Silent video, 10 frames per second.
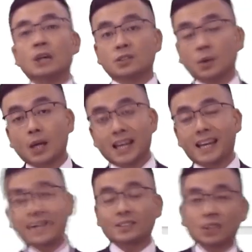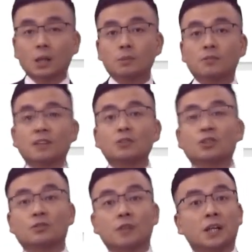So in terms of
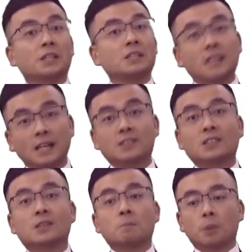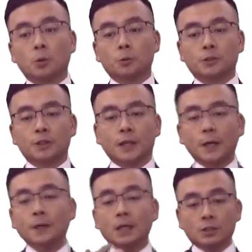interest rate, yes, it's important
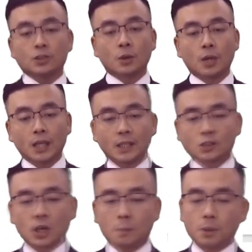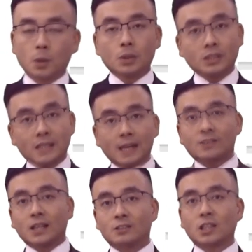there. So an example,
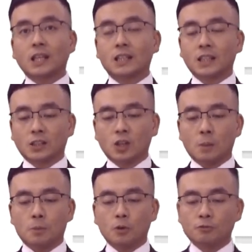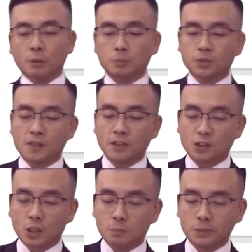yes, I take an example from
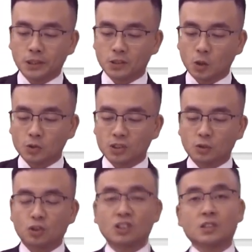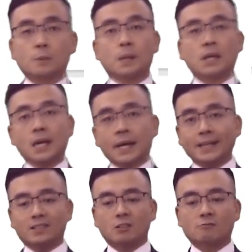previous companies called the GCP,
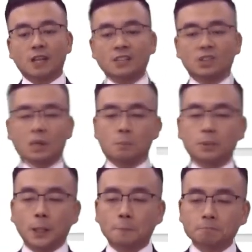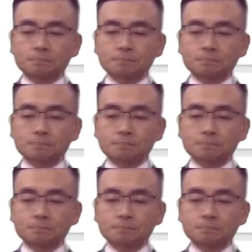it's the rates company.